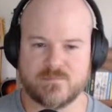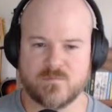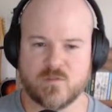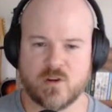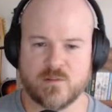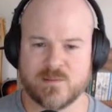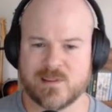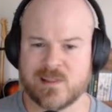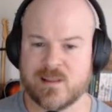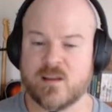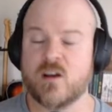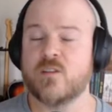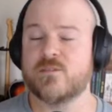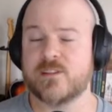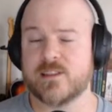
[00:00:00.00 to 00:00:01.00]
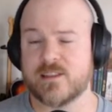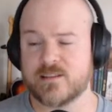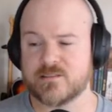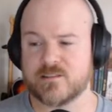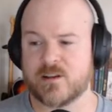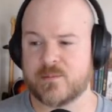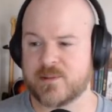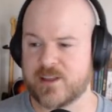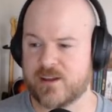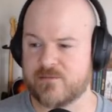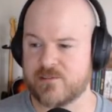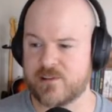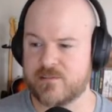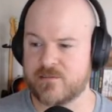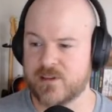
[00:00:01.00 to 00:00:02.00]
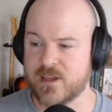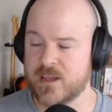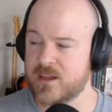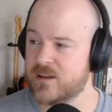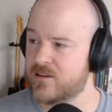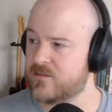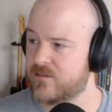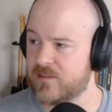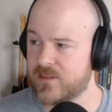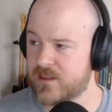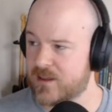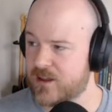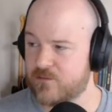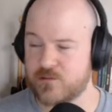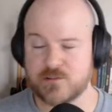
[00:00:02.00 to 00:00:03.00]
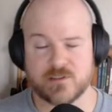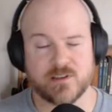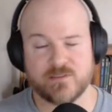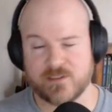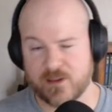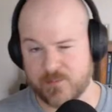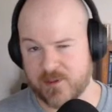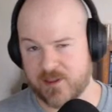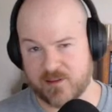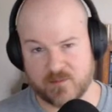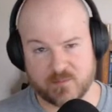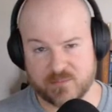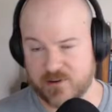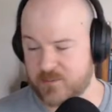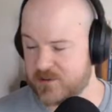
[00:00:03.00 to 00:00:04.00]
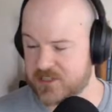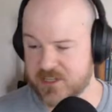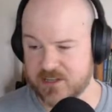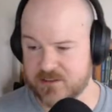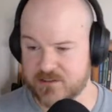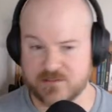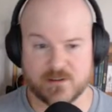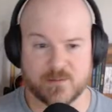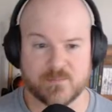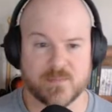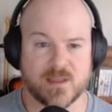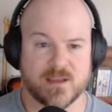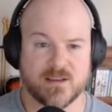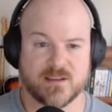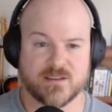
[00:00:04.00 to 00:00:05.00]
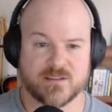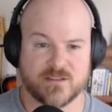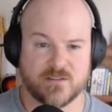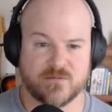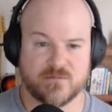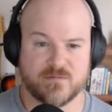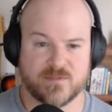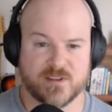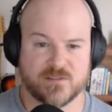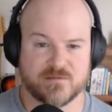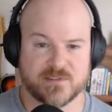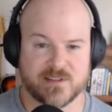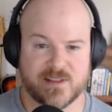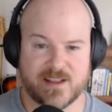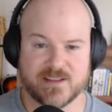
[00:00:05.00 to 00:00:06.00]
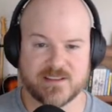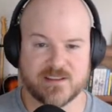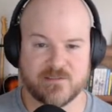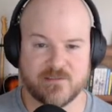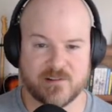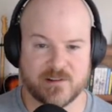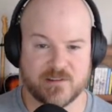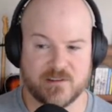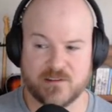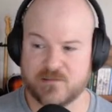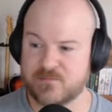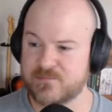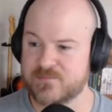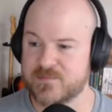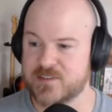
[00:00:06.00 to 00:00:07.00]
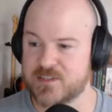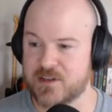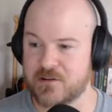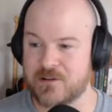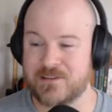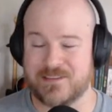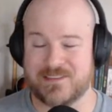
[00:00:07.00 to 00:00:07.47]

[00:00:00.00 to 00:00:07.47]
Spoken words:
Hopefully things are calming down for you. Unfortunately, you've come in at pretty much the end of the stream. So this was the last thing we were going to do. So